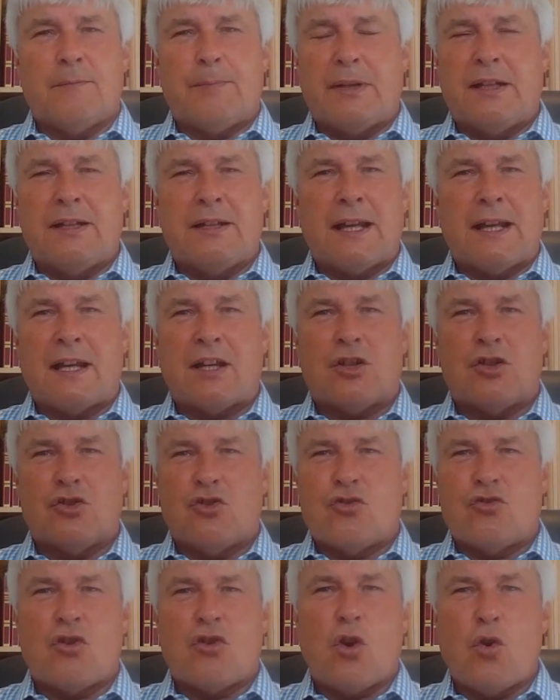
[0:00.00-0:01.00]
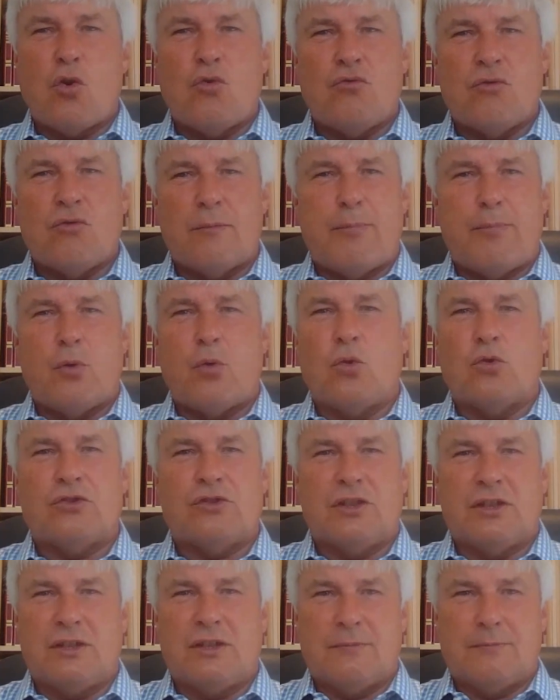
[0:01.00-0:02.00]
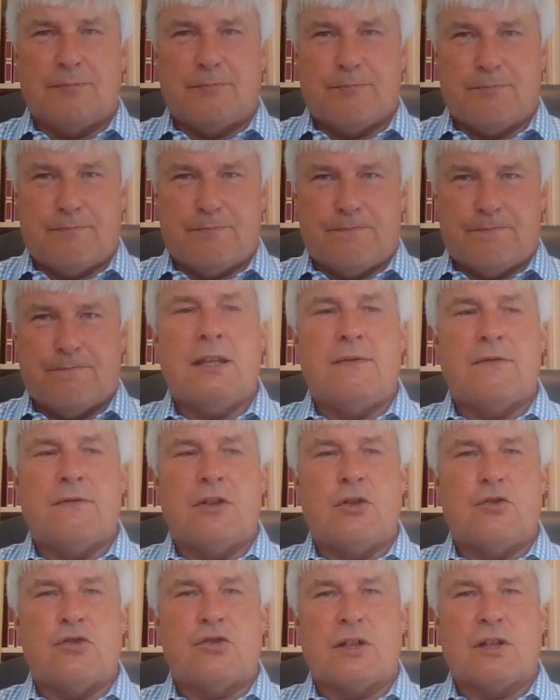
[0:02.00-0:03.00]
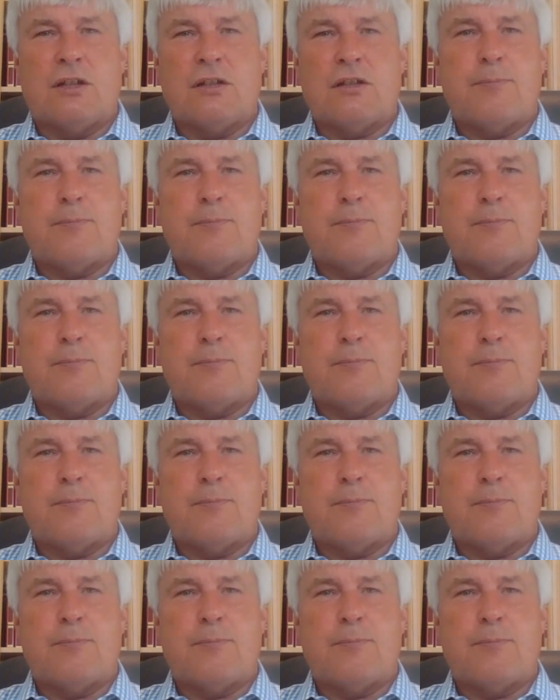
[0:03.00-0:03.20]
be in that control reporting evolution.